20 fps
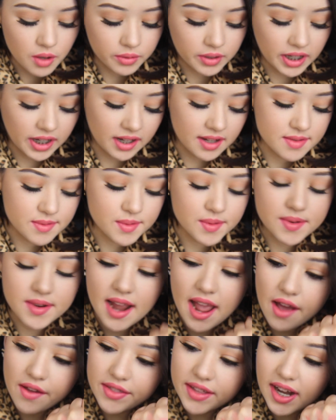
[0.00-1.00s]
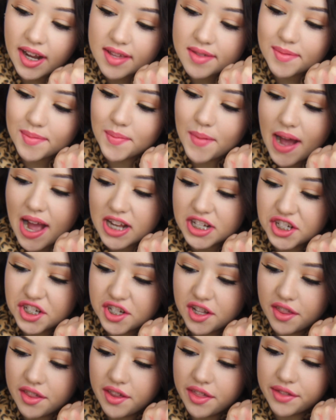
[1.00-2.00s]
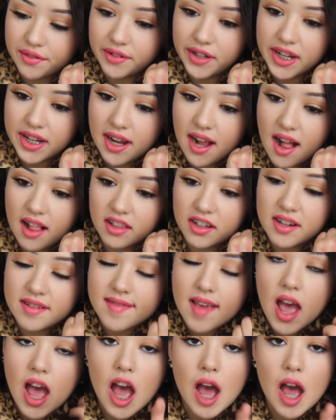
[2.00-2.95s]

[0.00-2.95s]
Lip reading: Okay guys, so now that I swatched the 3 colors,